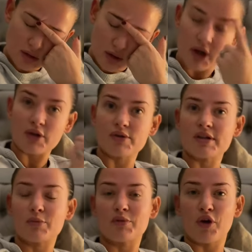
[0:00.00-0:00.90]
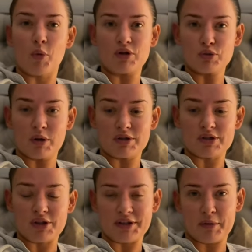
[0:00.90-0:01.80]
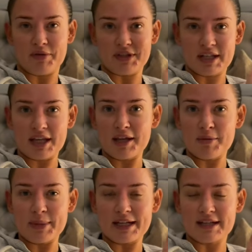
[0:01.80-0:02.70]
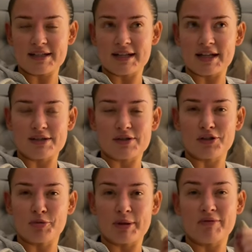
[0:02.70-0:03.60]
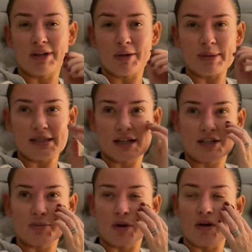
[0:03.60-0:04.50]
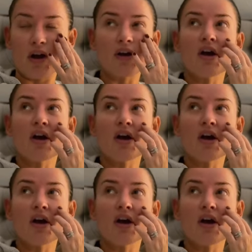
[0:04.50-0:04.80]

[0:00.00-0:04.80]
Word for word: those, we've got one-to-ones all day with the team, me and Anthony, so it's going to be a really busy day tomorrow.